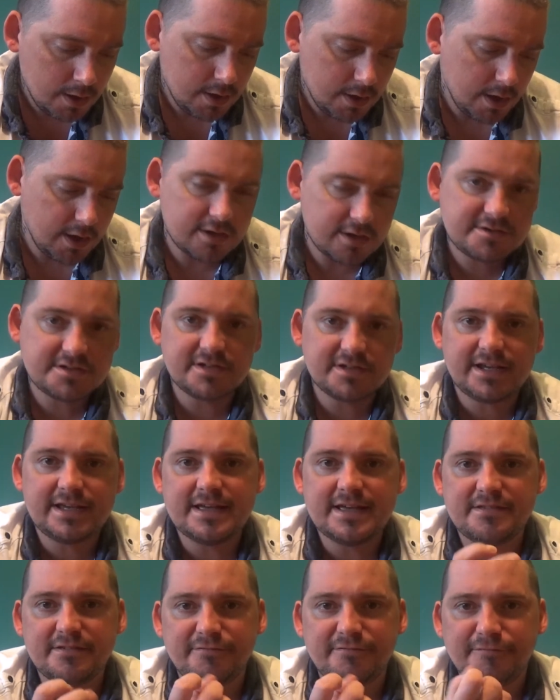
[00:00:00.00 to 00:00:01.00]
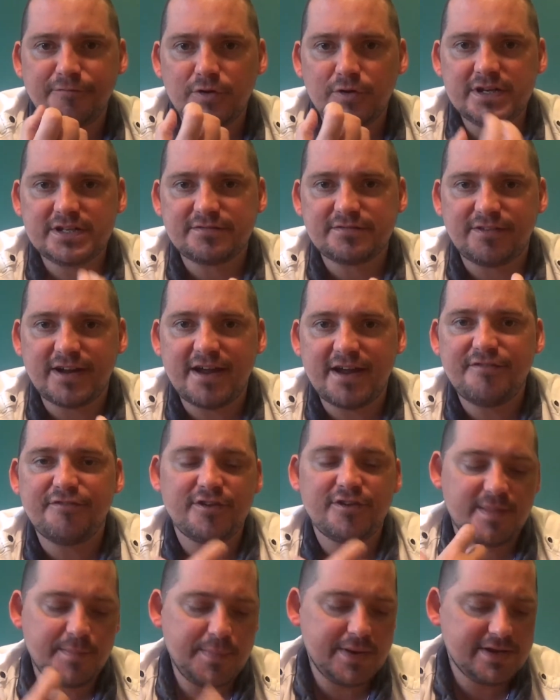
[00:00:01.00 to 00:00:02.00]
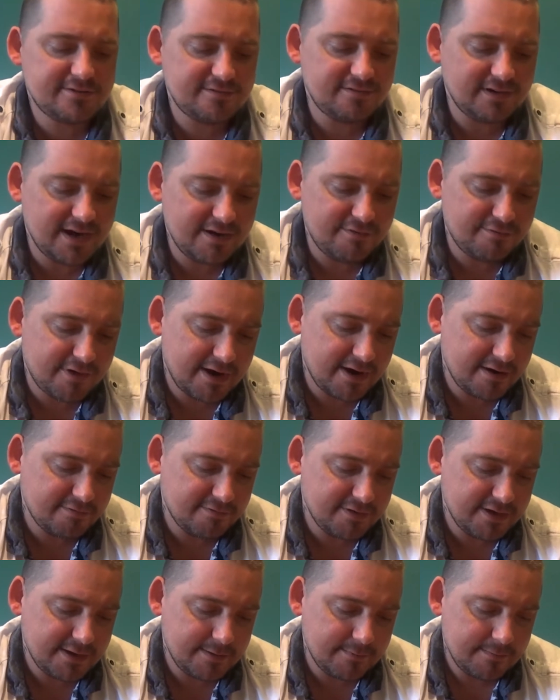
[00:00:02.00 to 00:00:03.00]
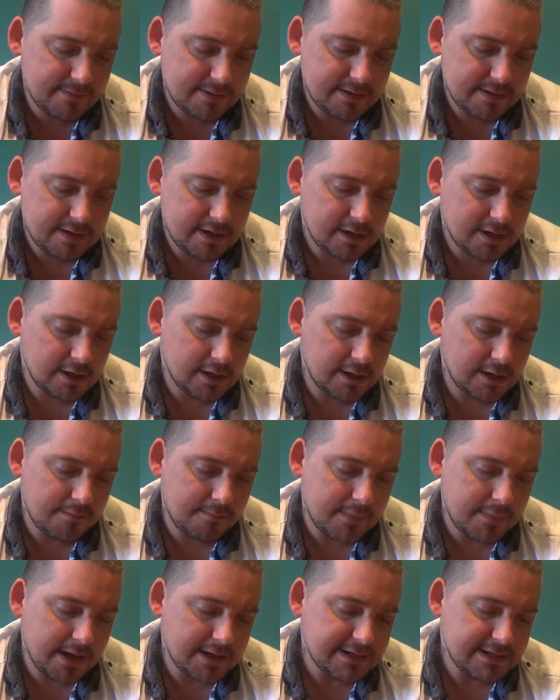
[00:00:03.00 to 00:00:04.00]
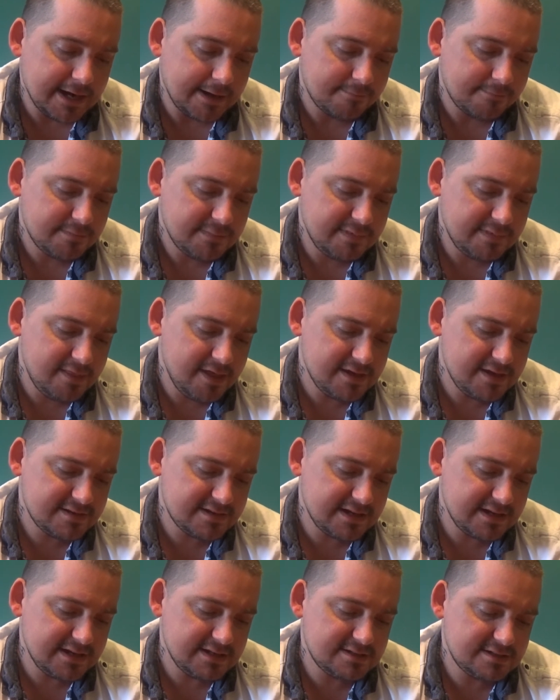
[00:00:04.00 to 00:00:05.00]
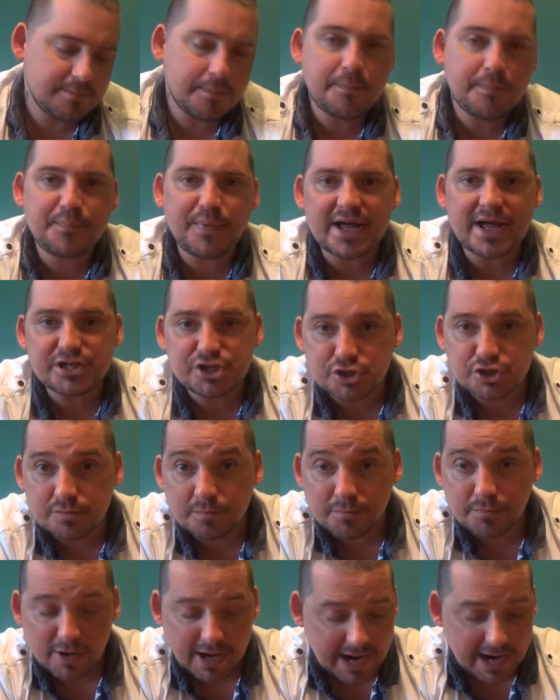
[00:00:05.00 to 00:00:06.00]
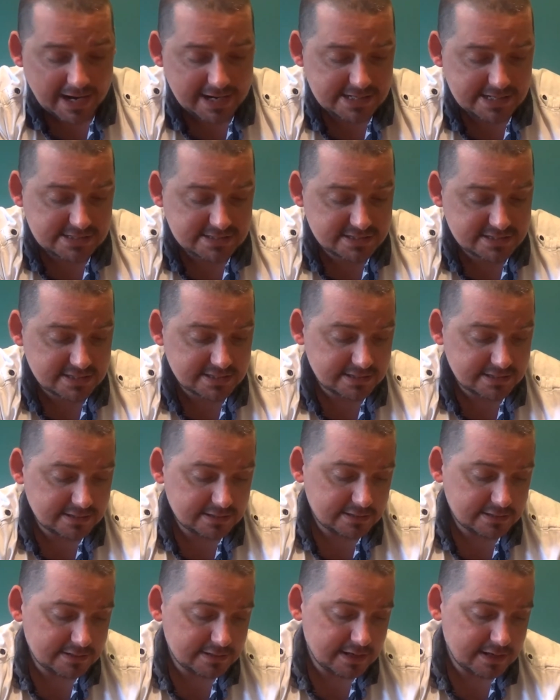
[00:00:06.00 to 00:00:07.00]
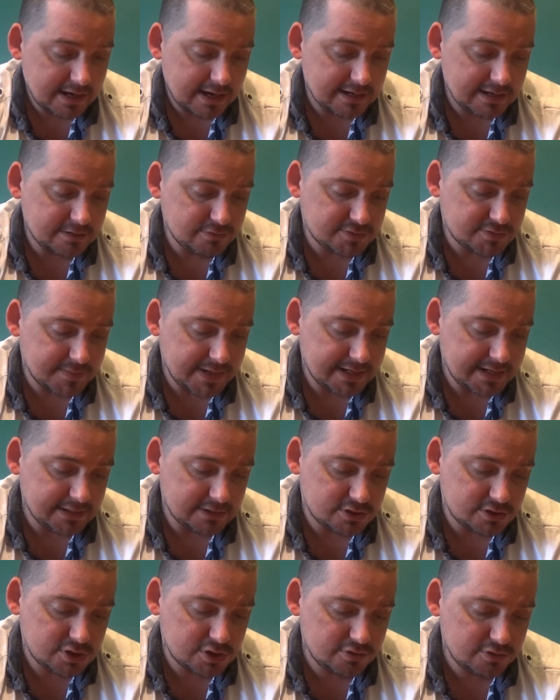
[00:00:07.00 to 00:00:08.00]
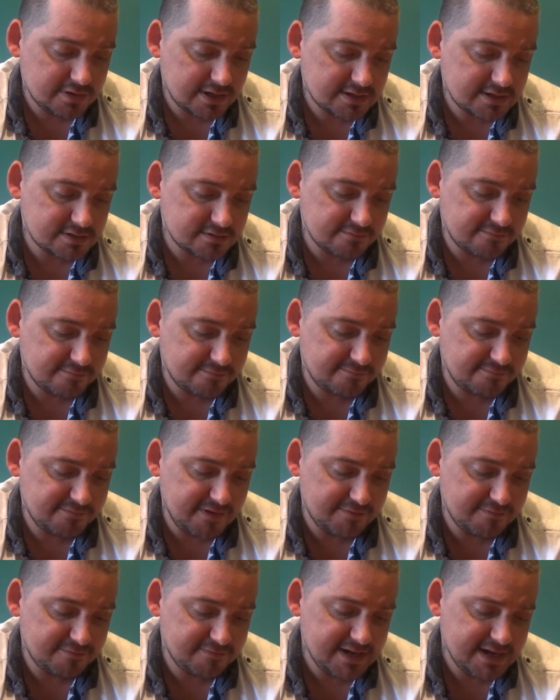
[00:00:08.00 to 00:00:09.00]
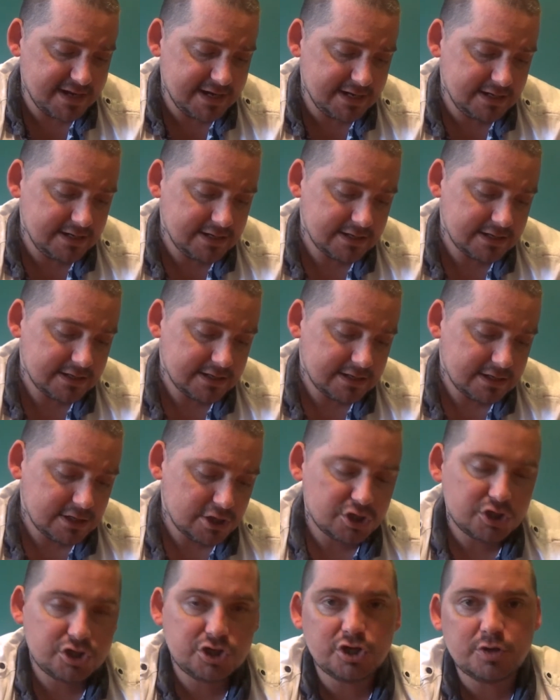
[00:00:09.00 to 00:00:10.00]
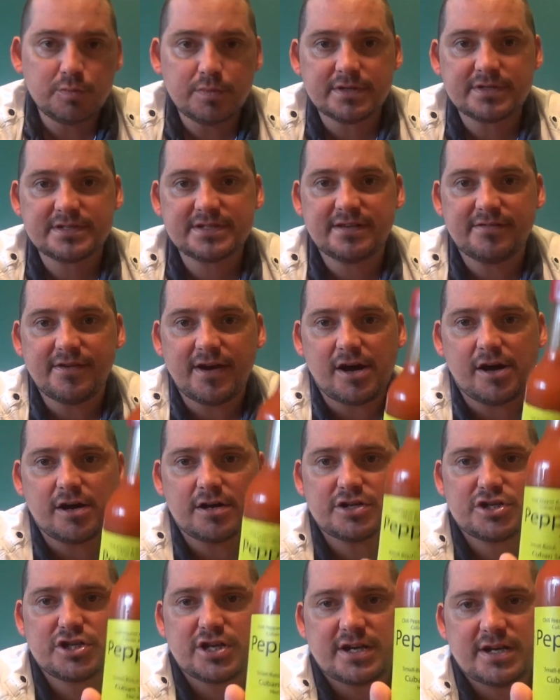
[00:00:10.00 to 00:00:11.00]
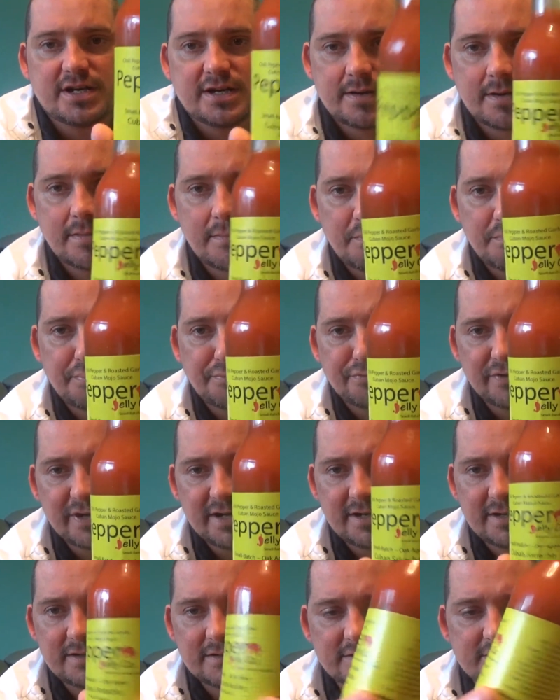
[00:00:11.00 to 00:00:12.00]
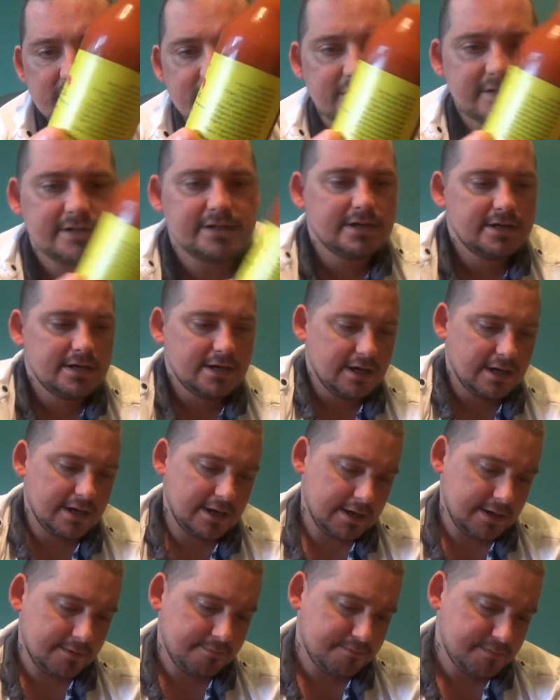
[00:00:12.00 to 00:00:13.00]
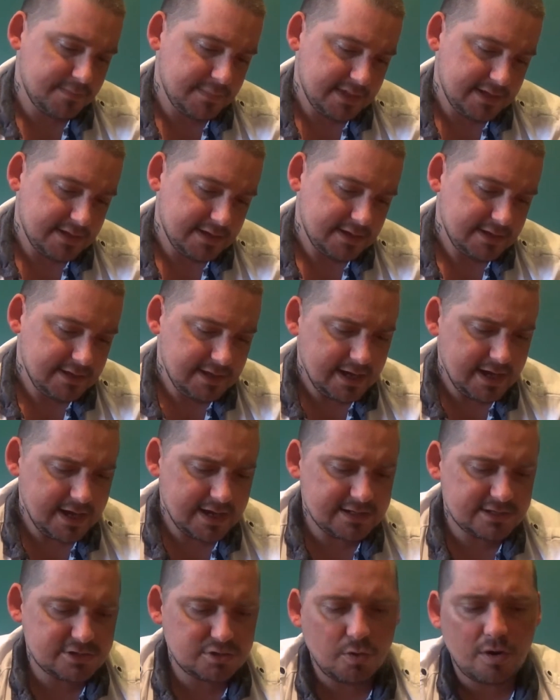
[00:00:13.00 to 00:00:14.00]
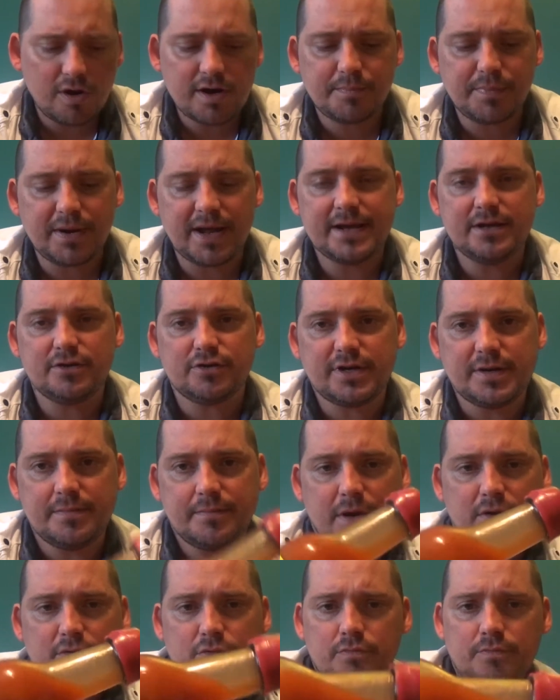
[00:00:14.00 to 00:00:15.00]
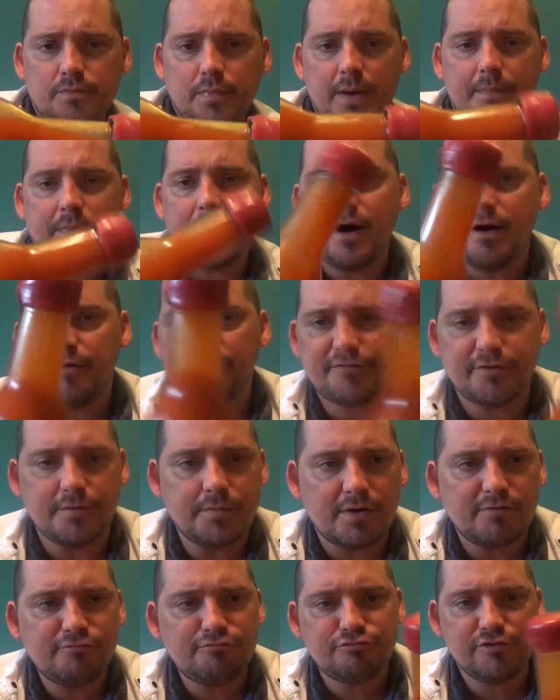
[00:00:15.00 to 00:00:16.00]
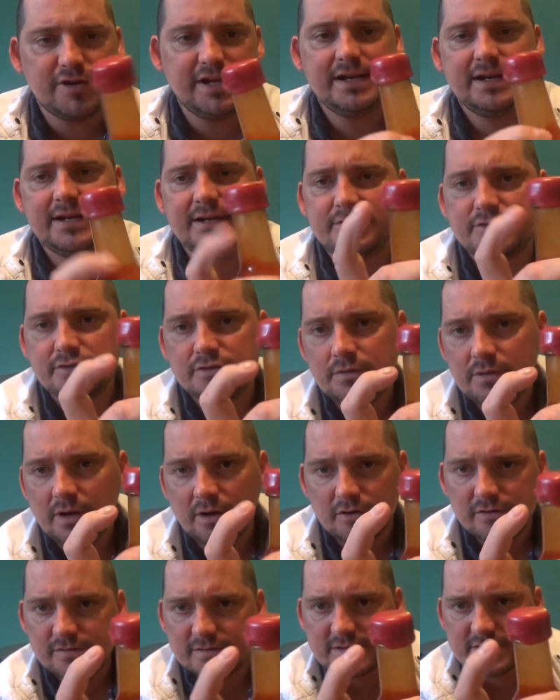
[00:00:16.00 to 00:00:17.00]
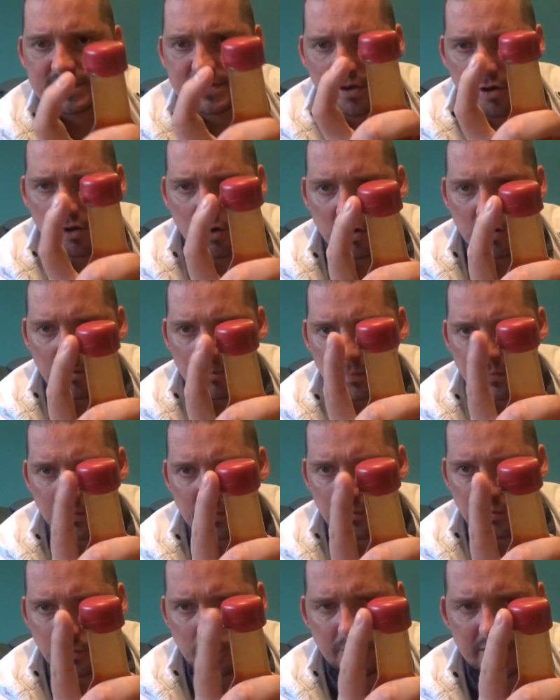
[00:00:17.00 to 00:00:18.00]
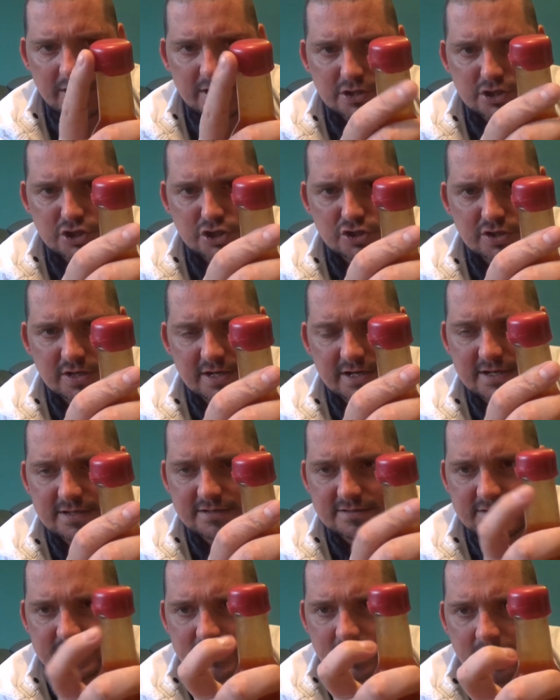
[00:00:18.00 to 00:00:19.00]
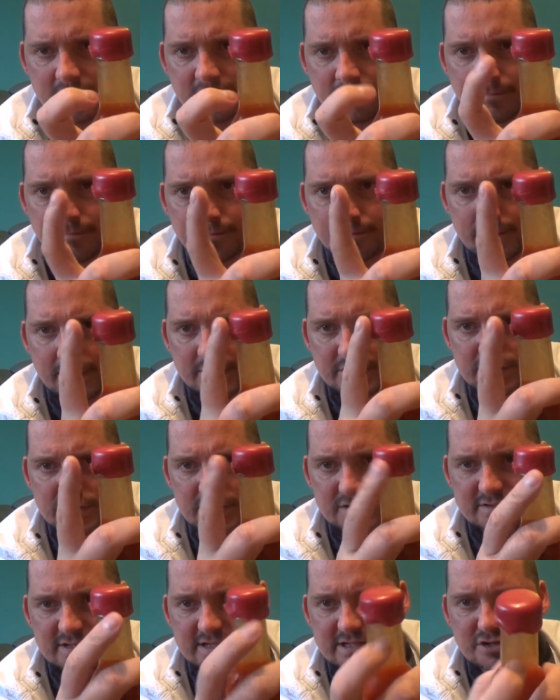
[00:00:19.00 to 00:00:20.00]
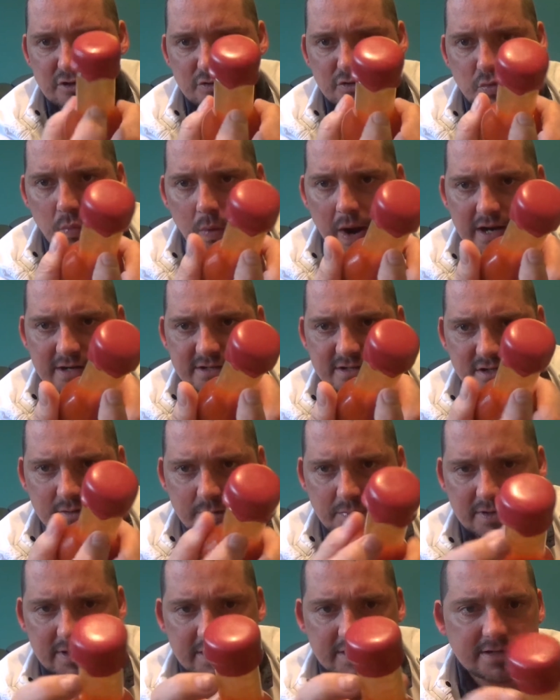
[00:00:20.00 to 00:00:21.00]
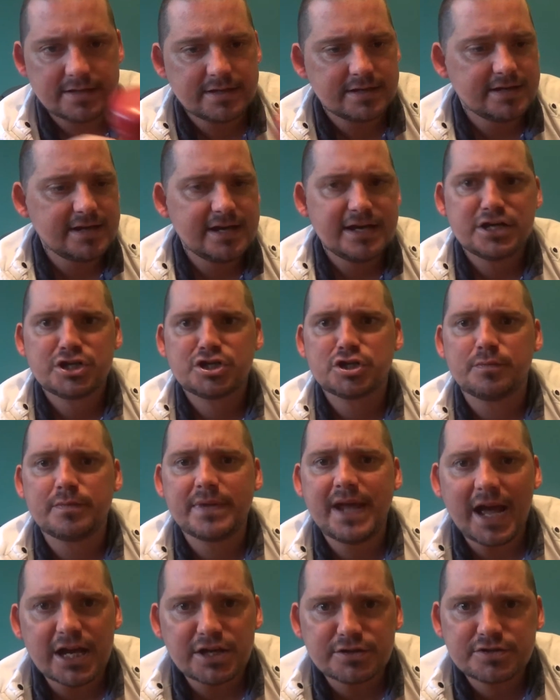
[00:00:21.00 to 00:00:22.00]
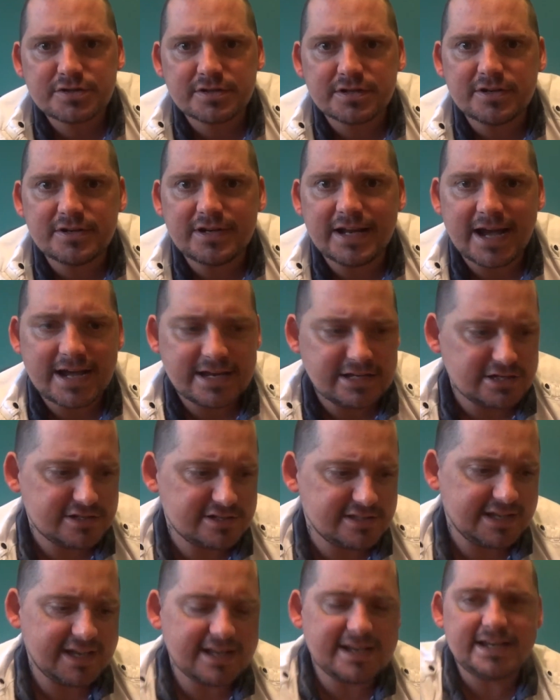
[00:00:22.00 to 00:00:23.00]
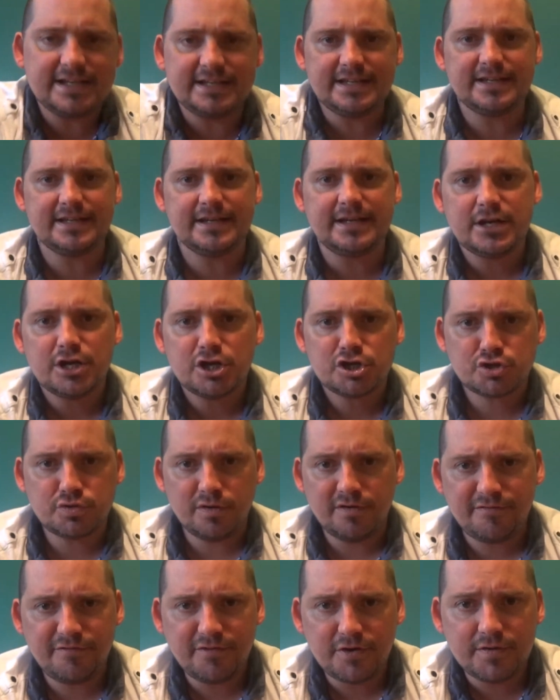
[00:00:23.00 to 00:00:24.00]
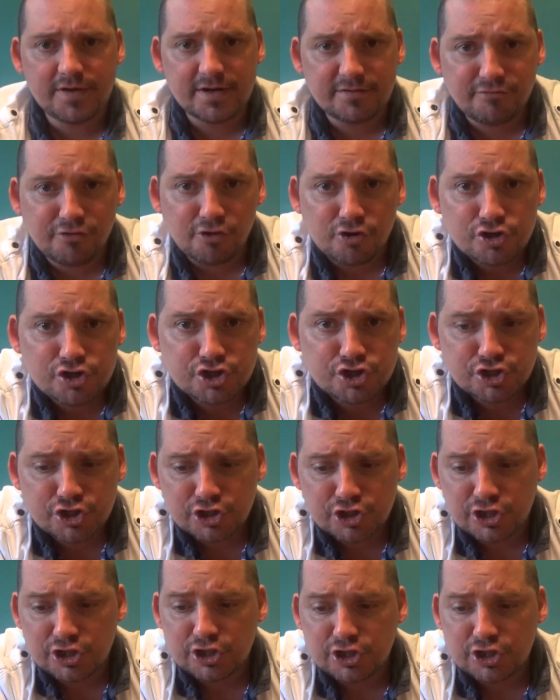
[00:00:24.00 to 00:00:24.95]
to get the fullest flavour and the best flavour out of it. And yeah, this is batch number 8 and it was made in 2015. Cuban Srirach, brilliant. Yeah, it's quite a plain looking bottle, apart from I really do like the top, which is, as you can see, it's got the wax top on it. Took me absolutely ages to get in it, so if you're in a rush,